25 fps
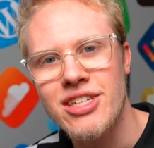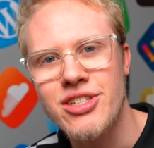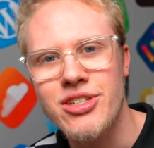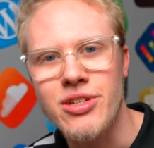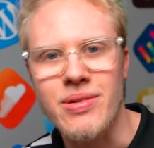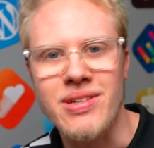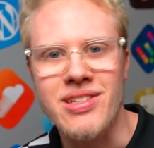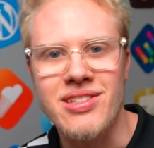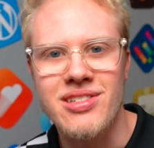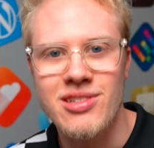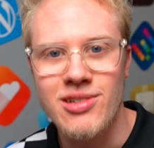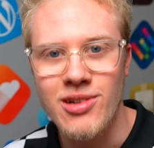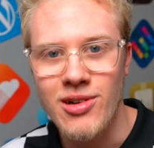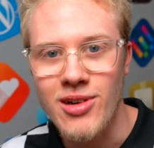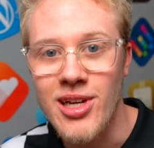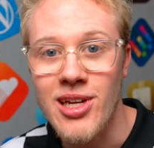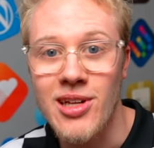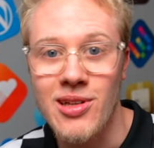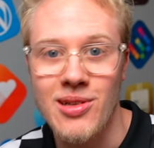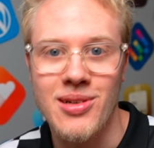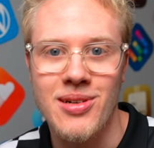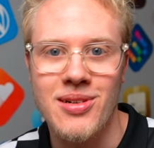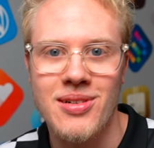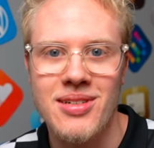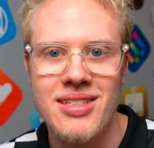show a
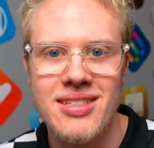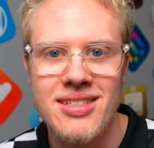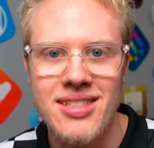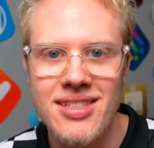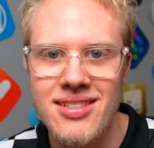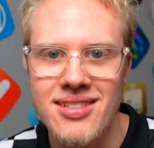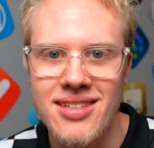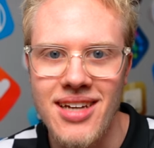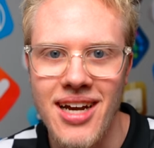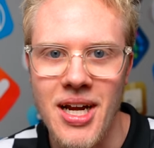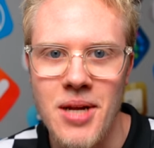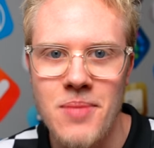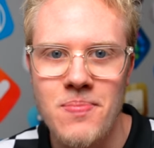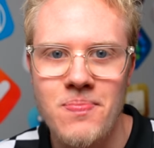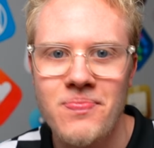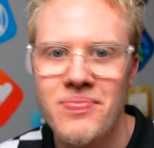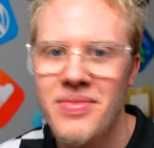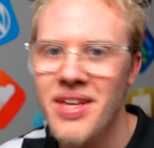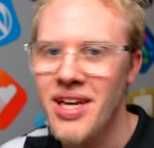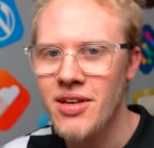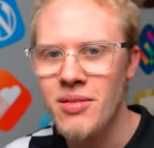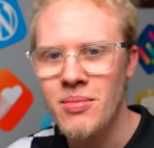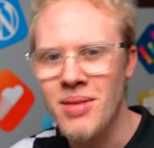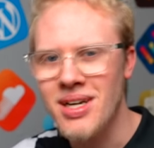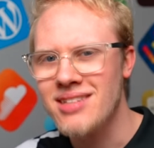circular design.
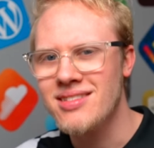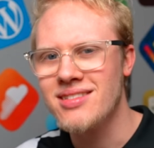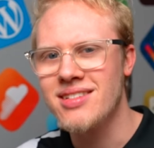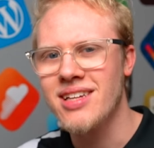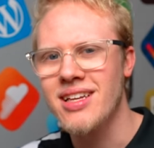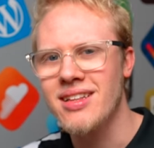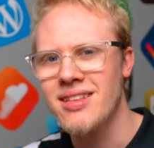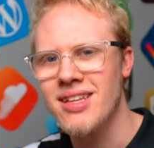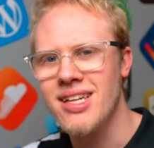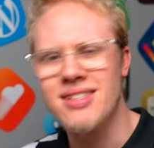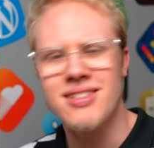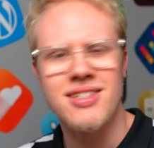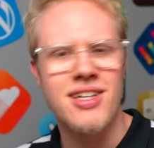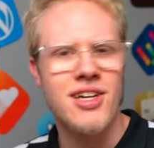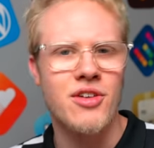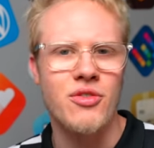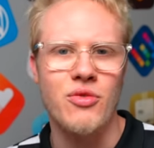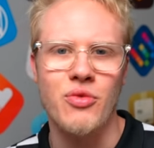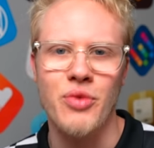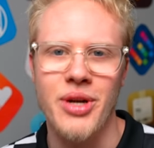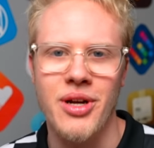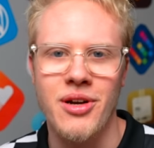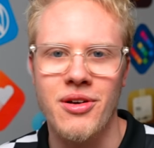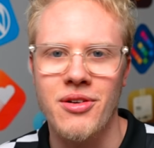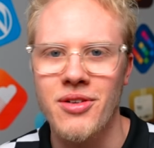Now you might say, that's kind of
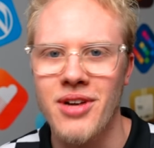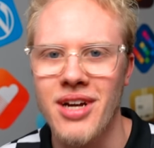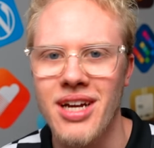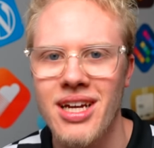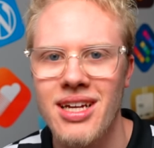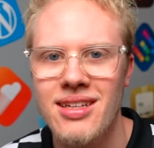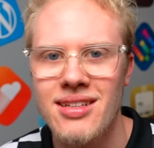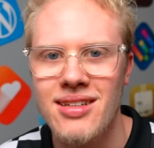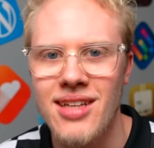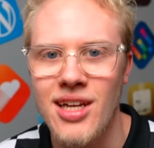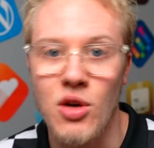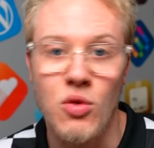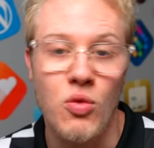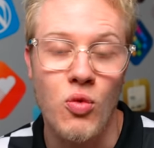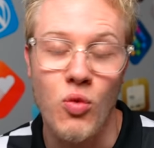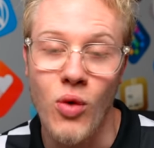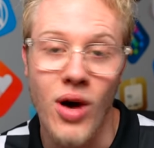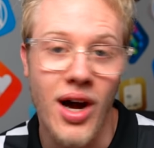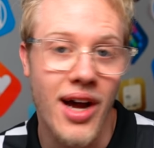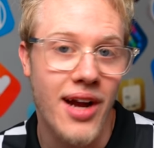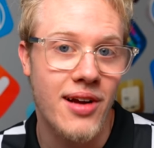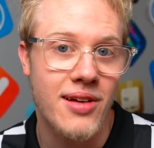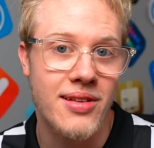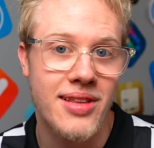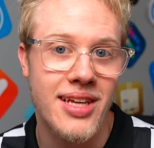weird, right? Like,
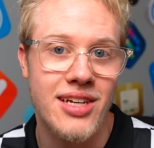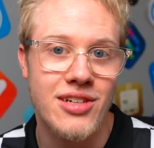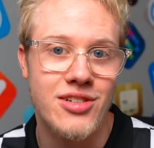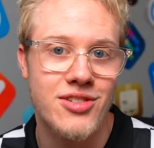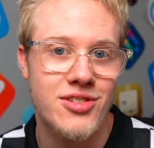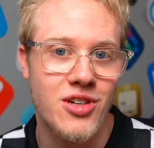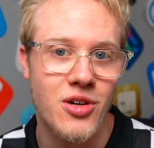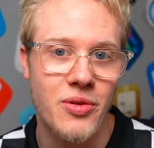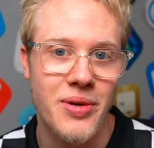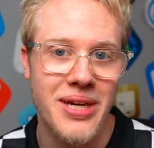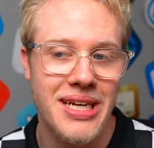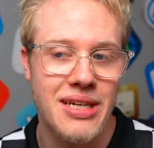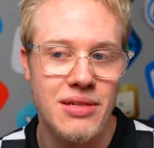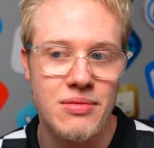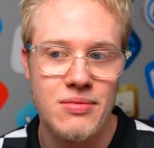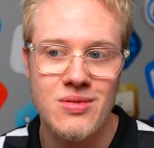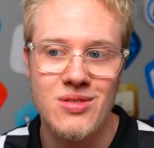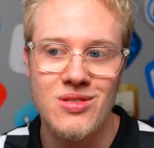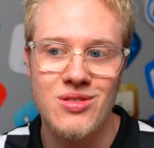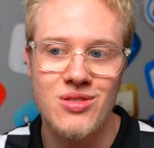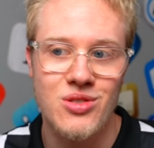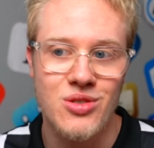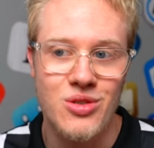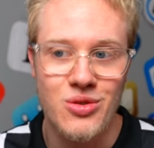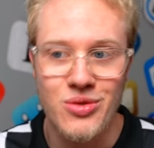why are they showing
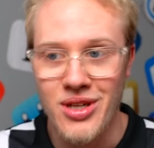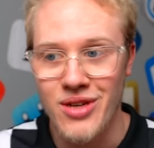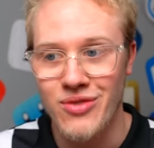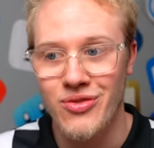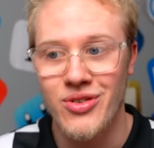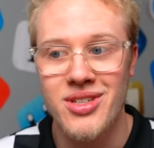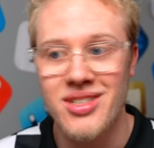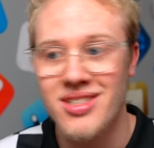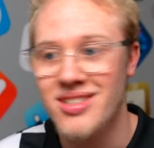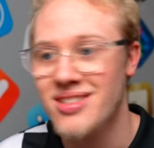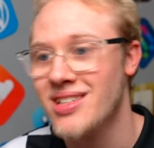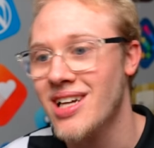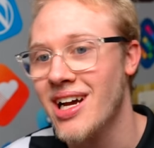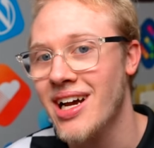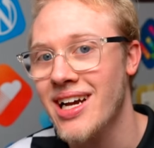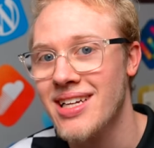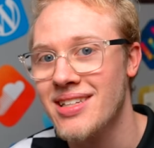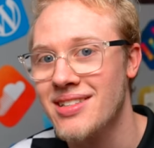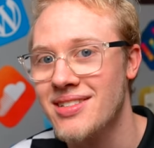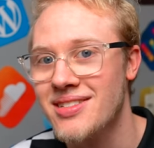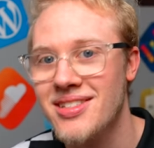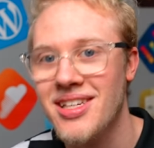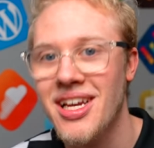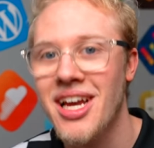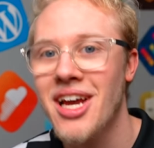two different
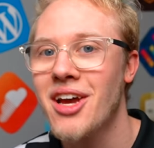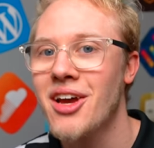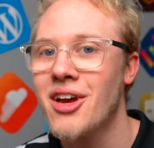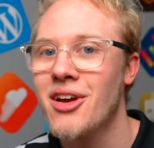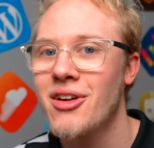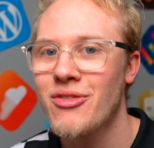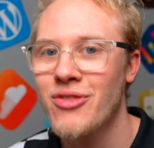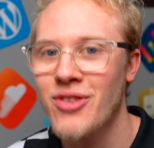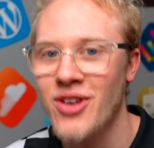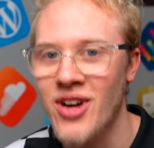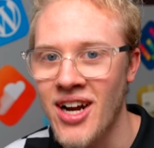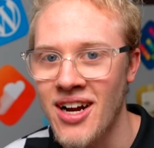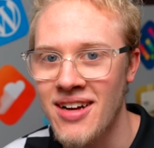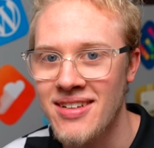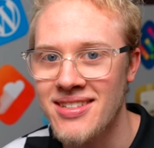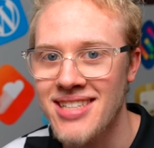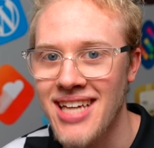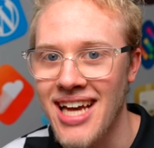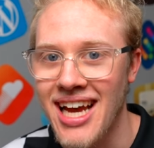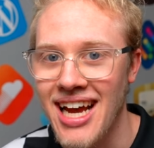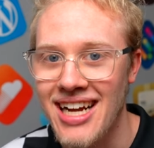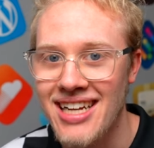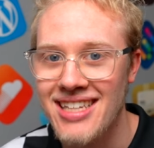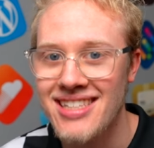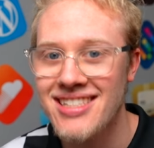designs for
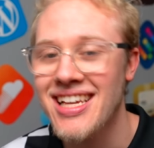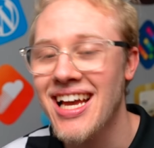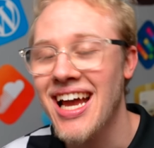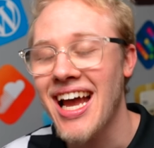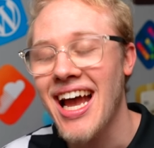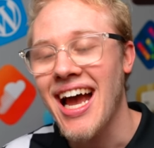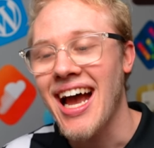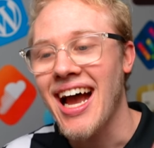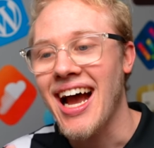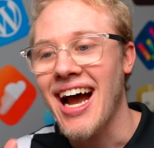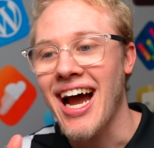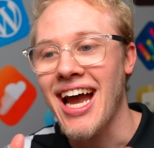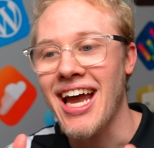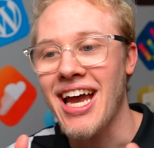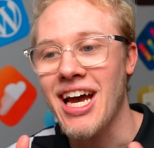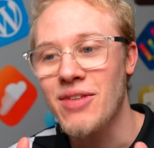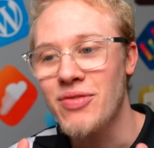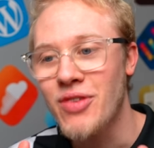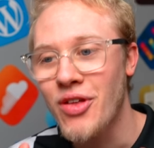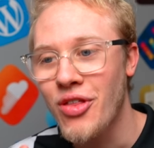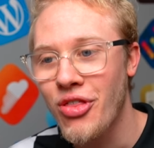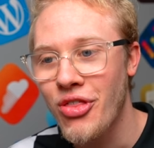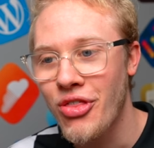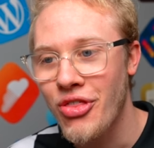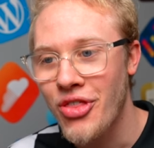AirTags? I have
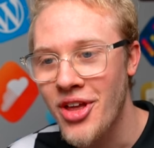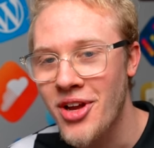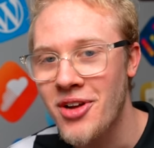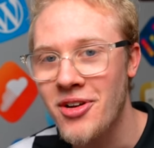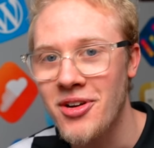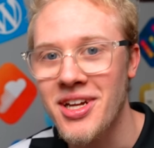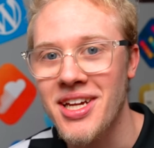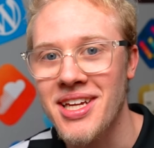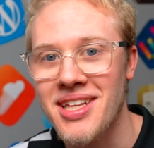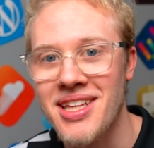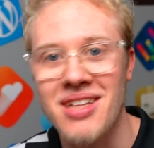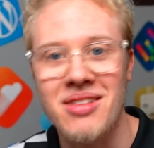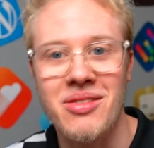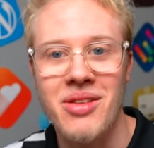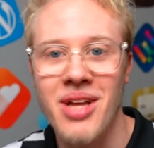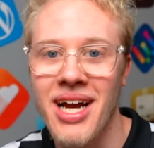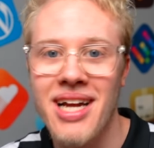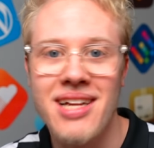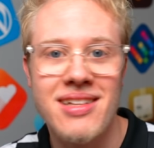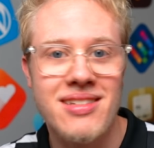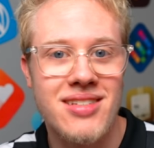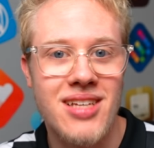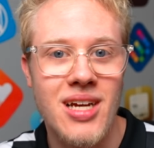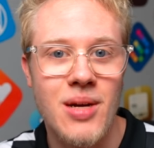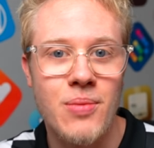a theory that
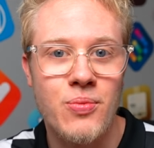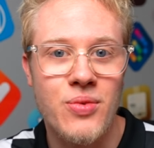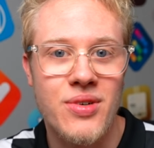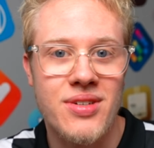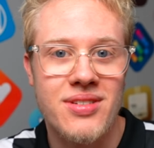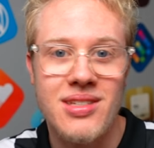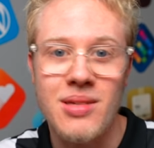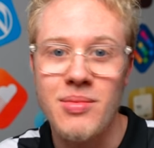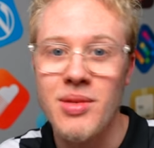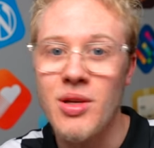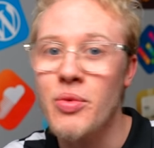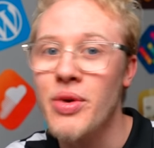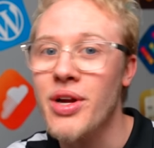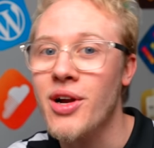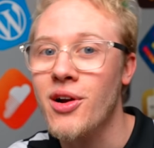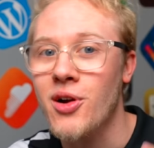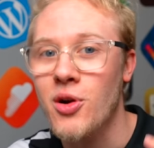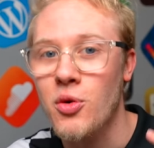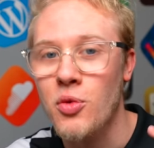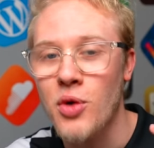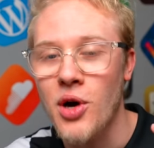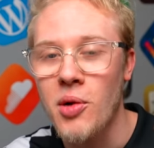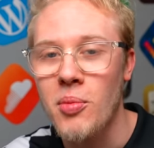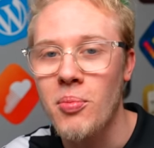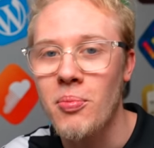lines up with something we heard a
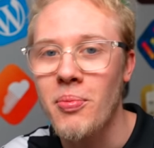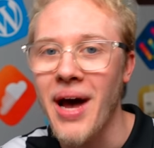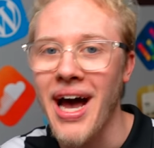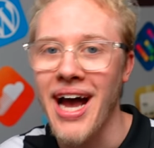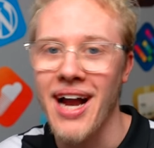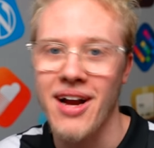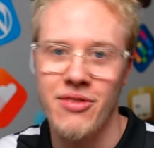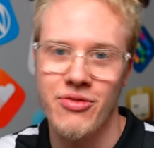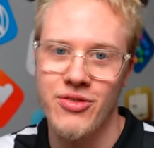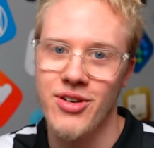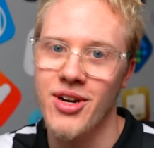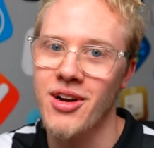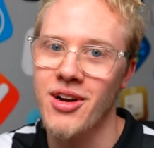while back for